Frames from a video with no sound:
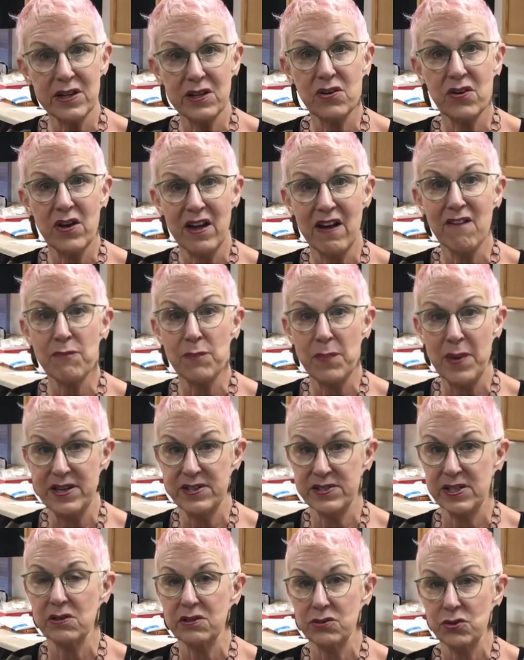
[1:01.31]
you have
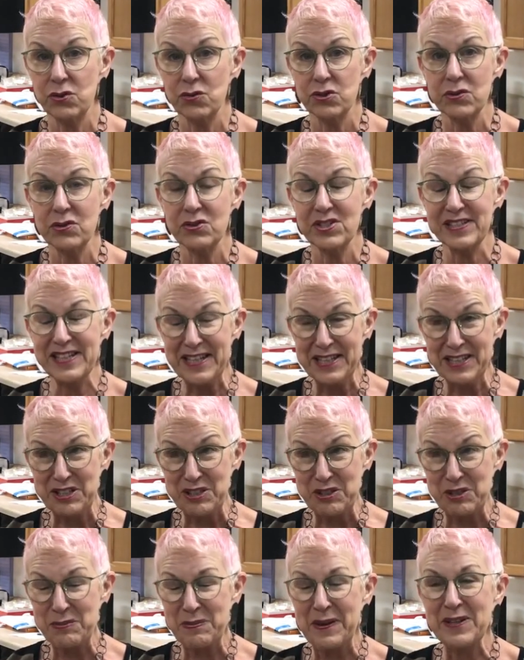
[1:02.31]
basic torch
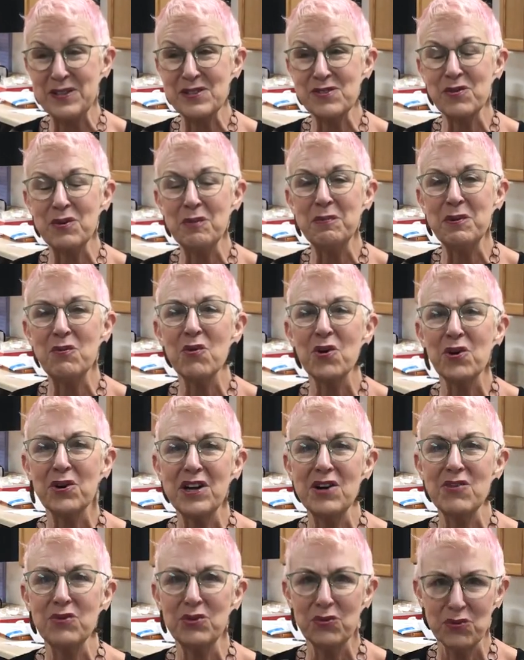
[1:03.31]
skills because we'll be
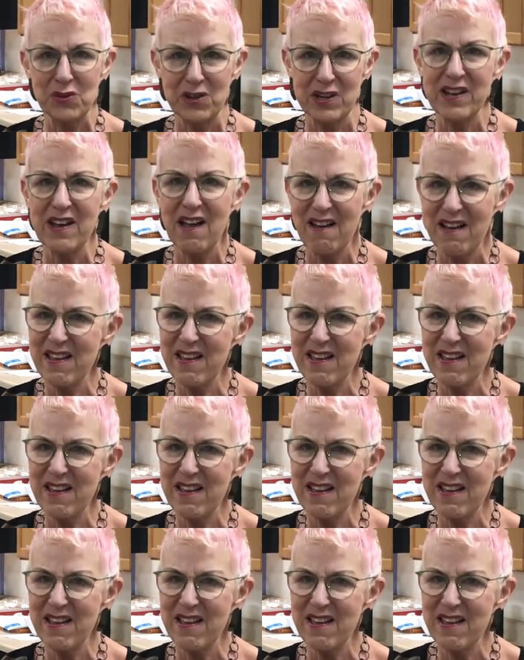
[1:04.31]
working with really high